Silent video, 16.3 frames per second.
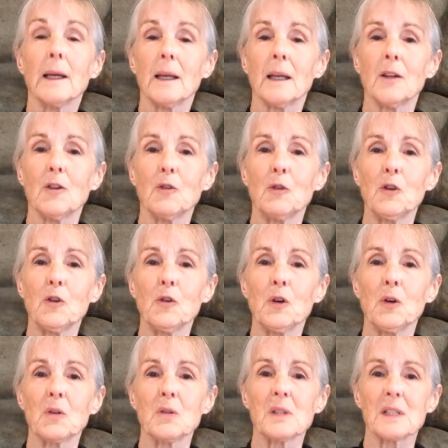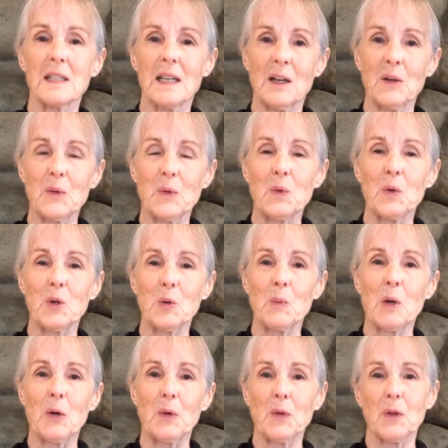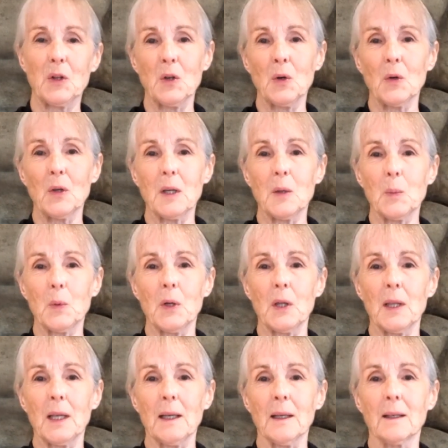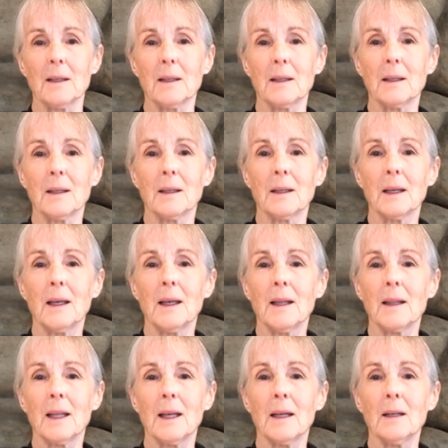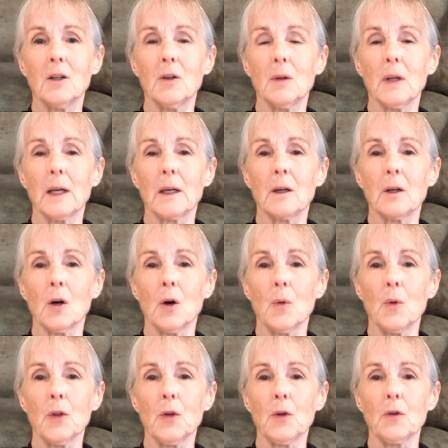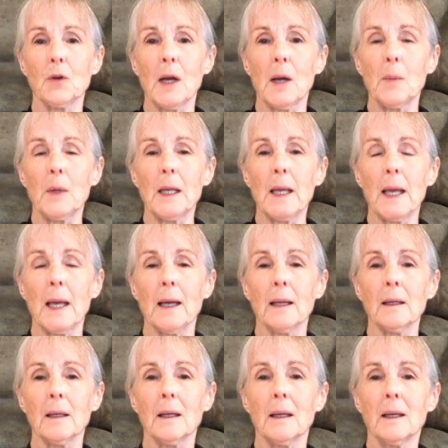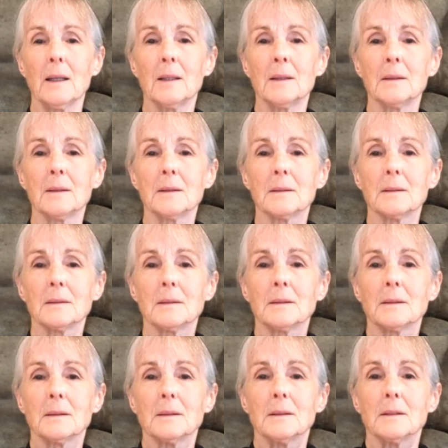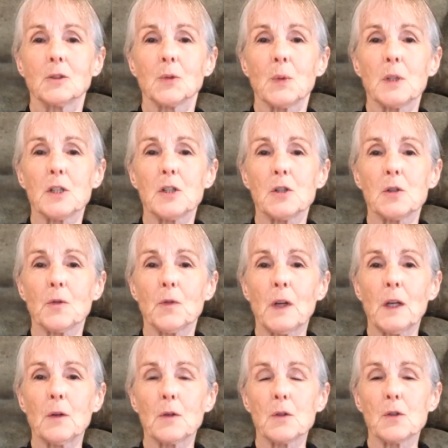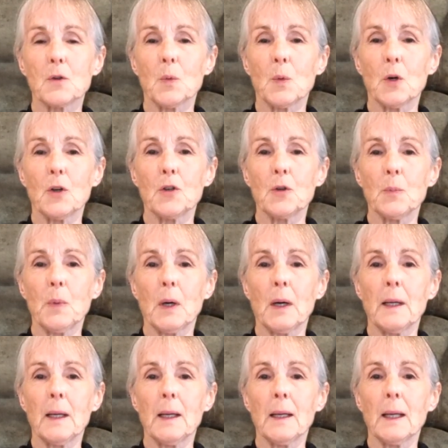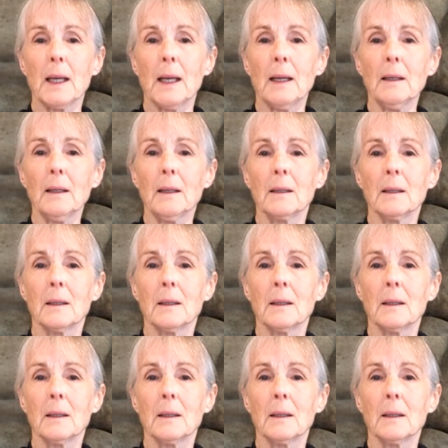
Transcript: in through your nose, out through your mouth, yogic breathing. Then you let go with your grabbing hand, twist your fingers toward your body again,